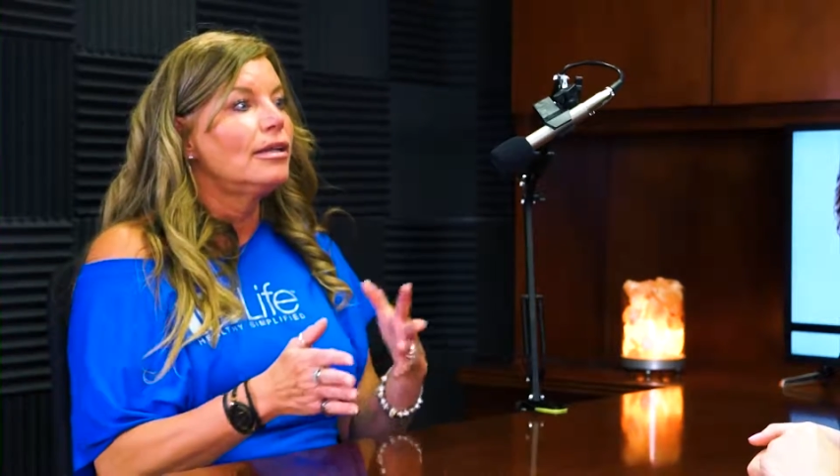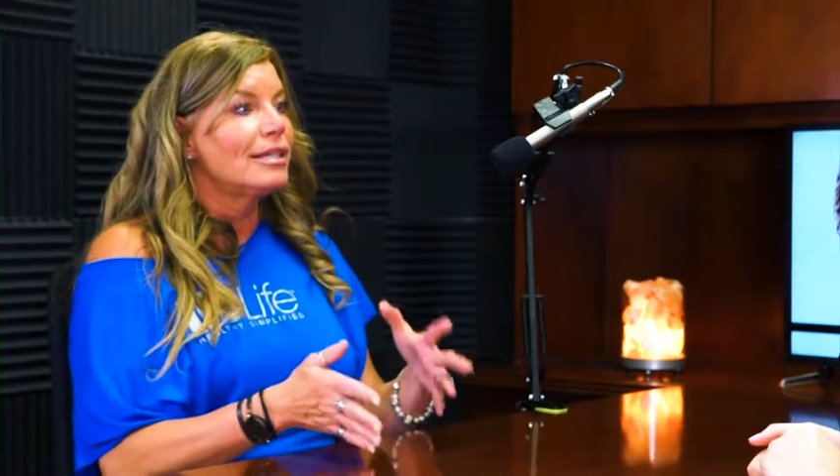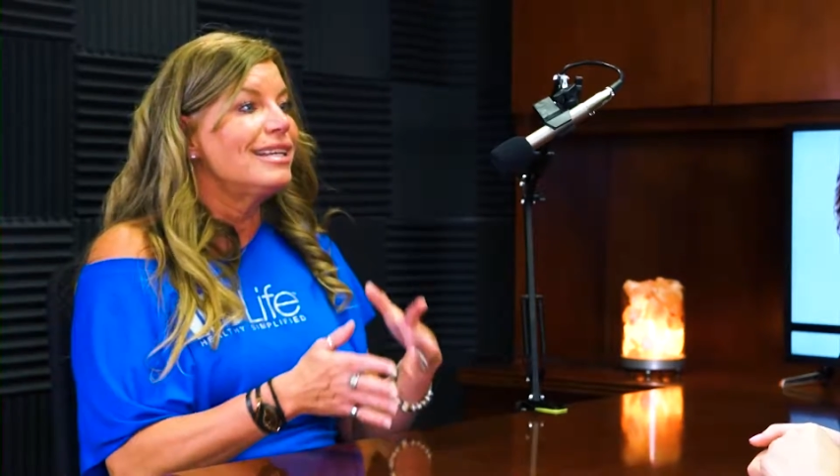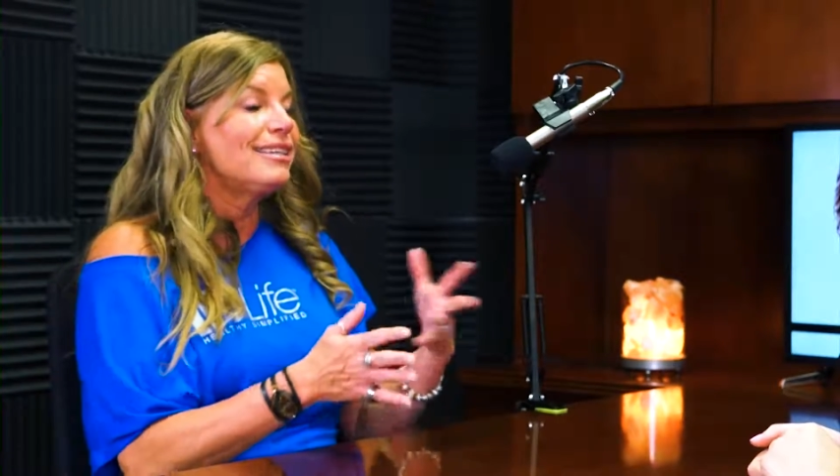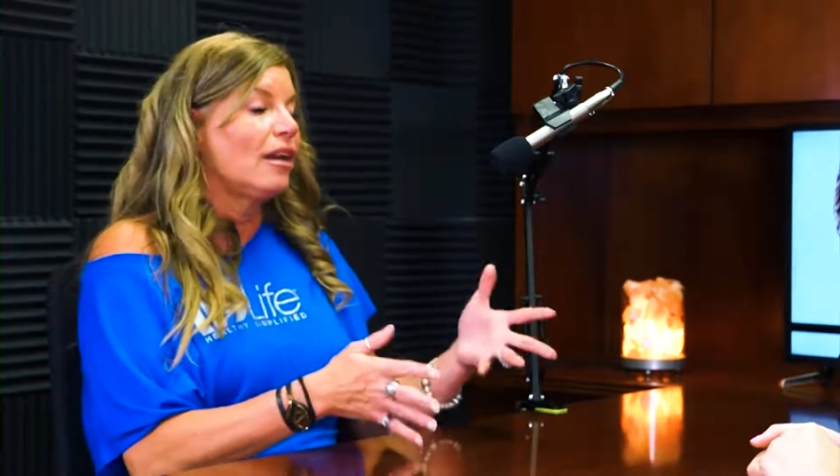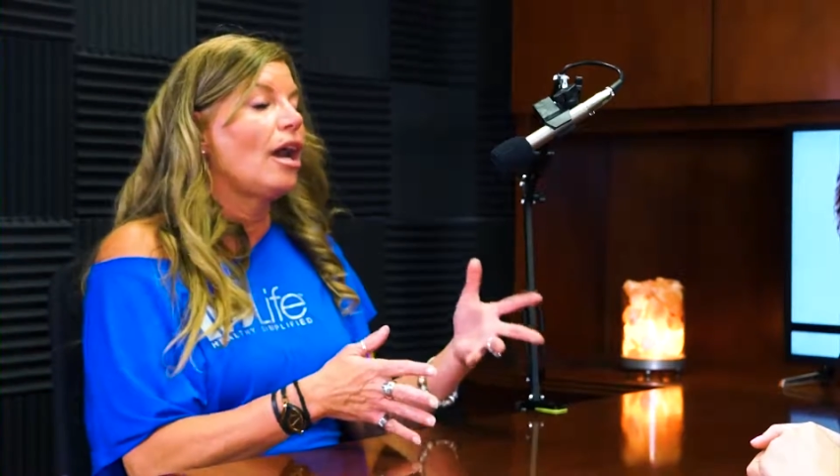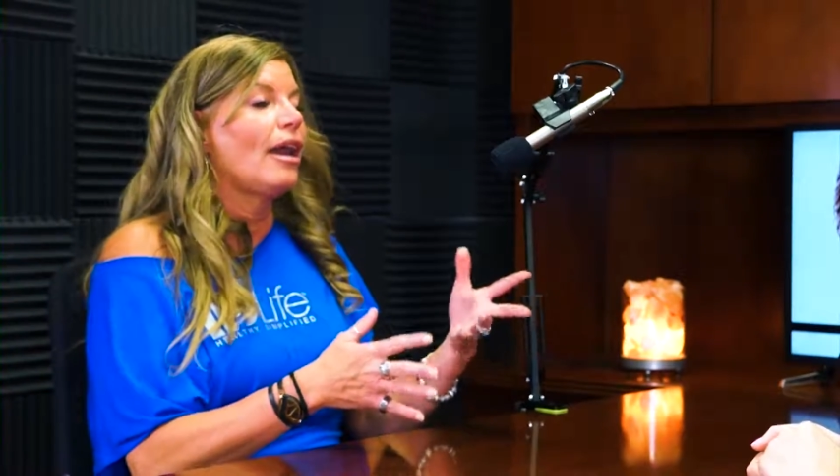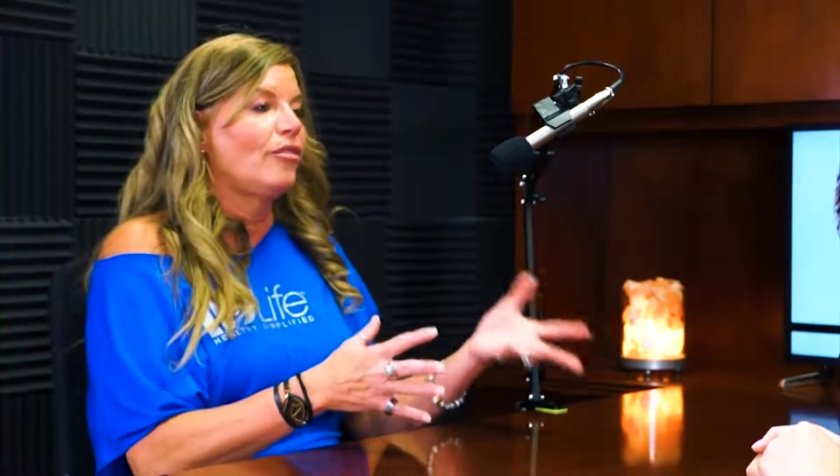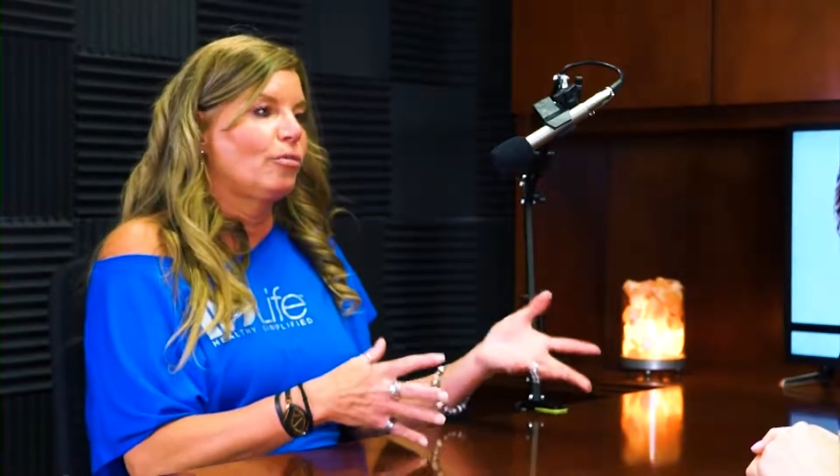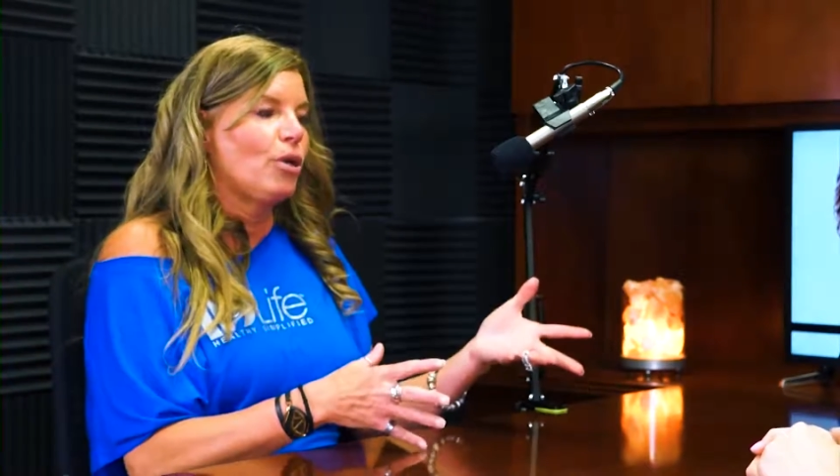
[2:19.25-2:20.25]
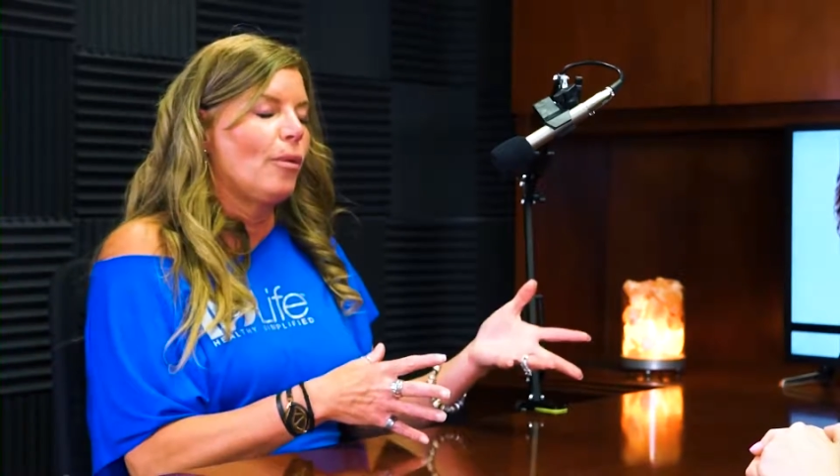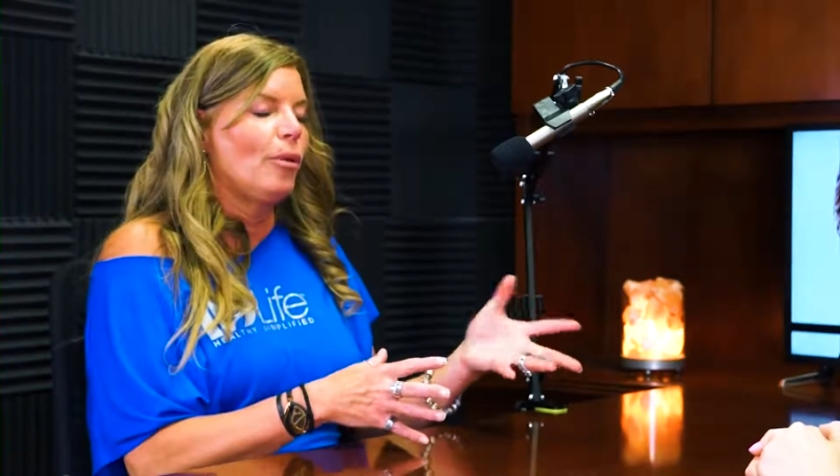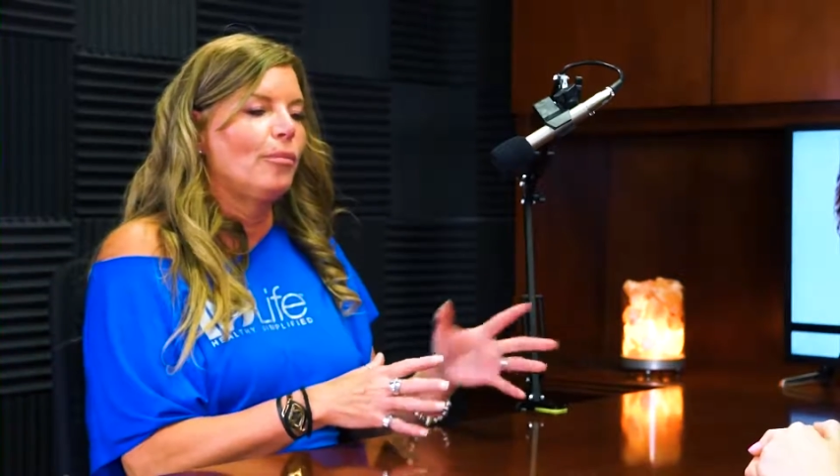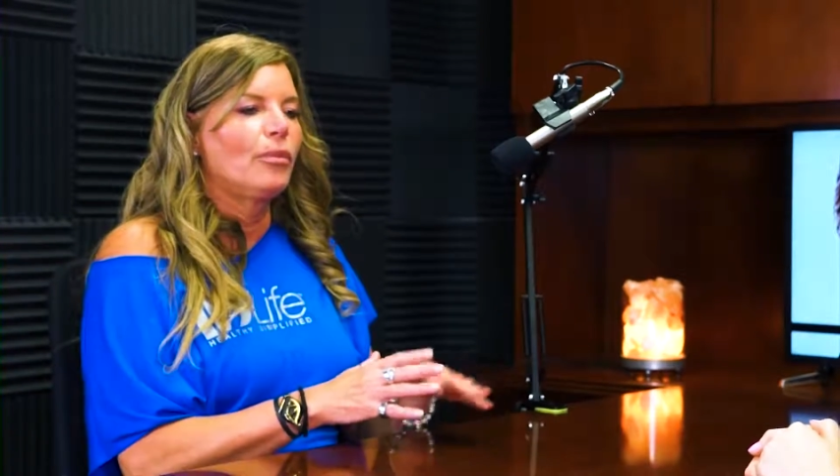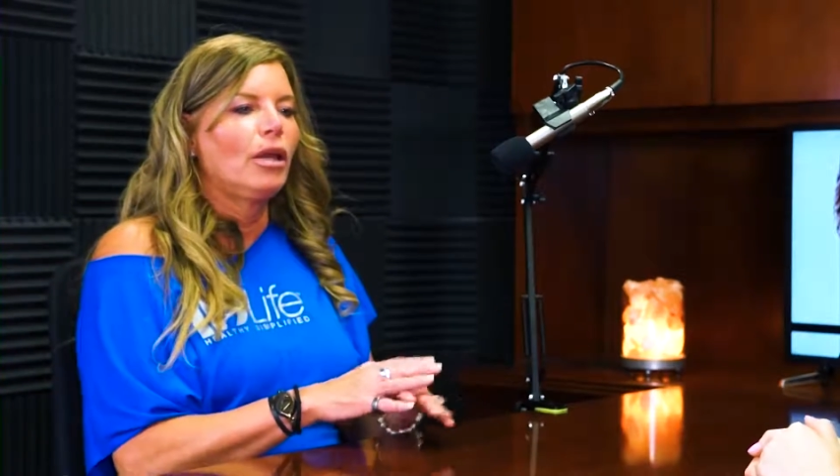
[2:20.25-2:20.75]
tend to not have a
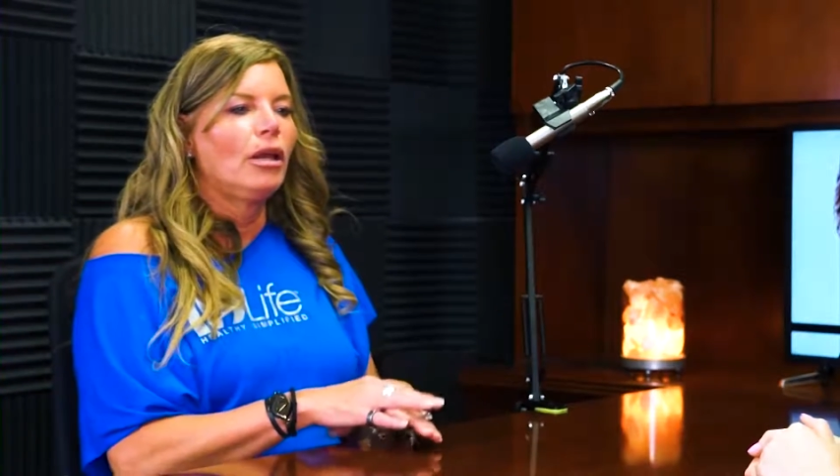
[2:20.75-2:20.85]
problem.